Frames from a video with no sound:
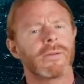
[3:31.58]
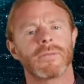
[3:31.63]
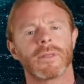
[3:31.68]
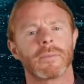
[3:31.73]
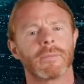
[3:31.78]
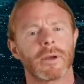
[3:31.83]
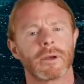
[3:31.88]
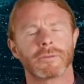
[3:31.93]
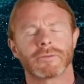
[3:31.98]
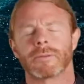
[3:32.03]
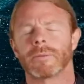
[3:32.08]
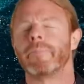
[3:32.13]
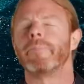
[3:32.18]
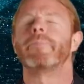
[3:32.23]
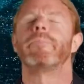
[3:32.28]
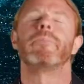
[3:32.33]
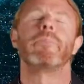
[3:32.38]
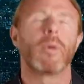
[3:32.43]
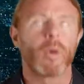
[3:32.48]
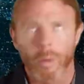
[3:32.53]
of the most
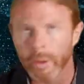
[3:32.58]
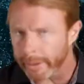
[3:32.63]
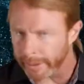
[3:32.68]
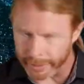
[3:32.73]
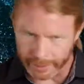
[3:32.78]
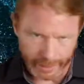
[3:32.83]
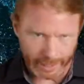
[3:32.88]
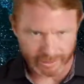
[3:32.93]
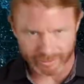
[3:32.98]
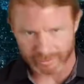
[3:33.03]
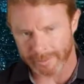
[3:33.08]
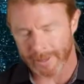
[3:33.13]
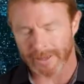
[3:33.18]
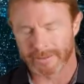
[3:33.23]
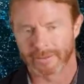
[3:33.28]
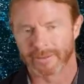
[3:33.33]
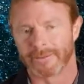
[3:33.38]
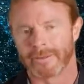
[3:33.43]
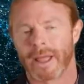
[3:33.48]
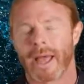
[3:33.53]
boring
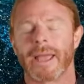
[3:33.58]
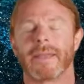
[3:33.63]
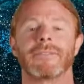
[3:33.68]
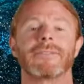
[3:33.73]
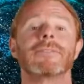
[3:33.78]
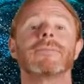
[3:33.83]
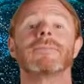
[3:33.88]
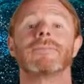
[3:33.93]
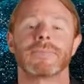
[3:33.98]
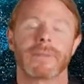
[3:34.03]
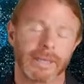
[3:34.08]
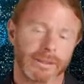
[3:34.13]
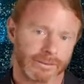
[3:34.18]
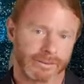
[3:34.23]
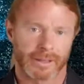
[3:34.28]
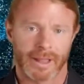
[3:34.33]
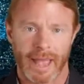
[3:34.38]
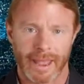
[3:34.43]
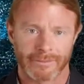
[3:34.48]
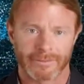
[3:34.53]
aspects of life
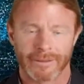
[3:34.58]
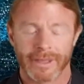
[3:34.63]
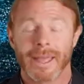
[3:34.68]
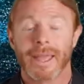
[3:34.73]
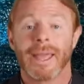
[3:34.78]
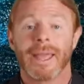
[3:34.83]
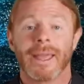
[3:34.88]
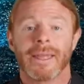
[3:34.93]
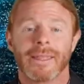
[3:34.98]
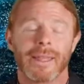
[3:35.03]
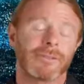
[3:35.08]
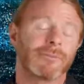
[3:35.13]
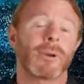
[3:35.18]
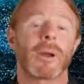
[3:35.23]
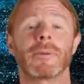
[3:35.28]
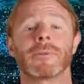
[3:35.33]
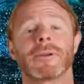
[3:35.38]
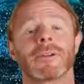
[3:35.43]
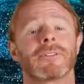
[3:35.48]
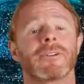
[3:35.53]
is life. That's
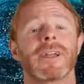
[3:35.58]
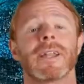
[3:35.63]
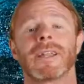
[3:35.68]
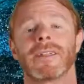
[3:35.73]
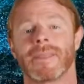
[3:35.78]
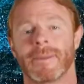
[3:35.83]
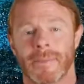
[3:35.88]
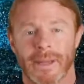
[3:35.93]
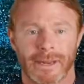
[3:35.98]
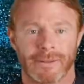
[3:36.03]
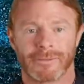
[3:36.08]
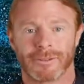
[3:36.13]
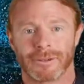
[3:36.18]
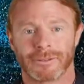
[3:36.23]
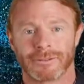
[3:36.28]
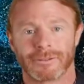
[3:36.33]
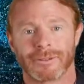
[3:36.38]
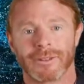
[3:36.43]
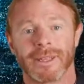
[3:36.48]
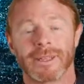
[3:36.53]
why we created the
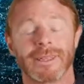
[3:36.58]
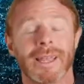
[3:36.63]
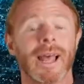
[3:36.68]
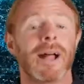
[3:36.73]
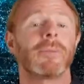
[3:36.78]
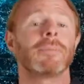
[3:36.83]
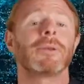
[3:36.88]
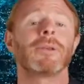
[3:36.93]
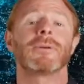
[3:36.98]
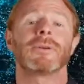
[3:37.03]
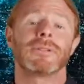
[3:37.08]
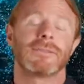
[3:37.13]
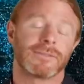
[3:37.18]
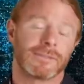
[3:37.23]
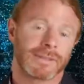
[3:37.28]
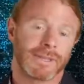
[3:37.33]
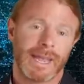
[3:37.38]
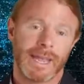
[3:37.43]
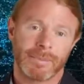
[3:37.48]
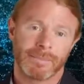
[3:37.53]
metaverse, to help you
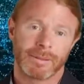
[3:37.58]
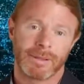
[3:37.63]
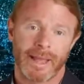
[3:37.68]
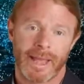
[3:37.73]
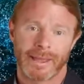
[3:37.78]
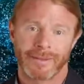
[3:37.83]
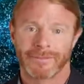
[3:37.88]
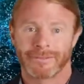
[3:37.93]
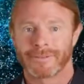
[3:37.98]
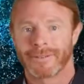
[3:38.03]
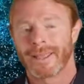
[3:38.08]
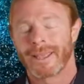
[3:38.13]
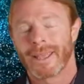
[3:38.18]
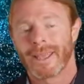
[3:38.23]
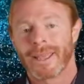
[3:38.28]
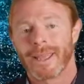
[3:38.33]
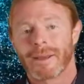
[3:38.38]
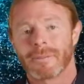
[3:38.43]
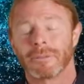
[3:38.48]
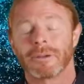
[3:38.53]
escape life.
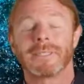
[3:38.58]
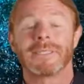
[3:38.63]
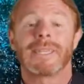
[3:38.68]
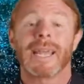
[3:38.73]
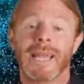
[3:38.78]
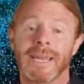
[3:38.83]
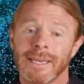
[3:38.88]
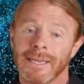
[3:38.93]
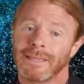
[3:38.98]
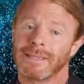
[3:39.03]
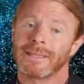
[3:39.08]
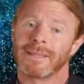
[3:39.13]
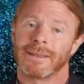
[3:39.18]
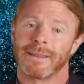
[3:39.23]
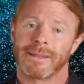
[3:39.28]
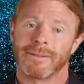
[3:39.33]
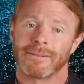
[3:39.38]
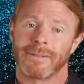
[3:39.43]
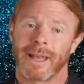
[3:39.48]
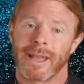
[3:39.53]
Pretending to
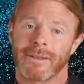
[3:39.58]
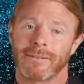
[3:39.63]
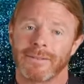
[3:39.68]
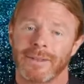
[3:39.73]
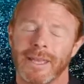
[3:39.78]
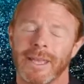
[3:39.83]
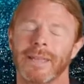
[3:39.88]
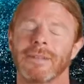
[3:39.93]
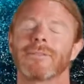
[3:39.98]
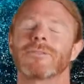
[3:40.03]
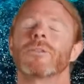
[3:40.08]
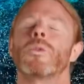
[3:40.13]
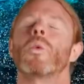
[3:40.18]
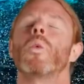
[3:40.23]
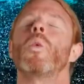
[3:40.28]
live life is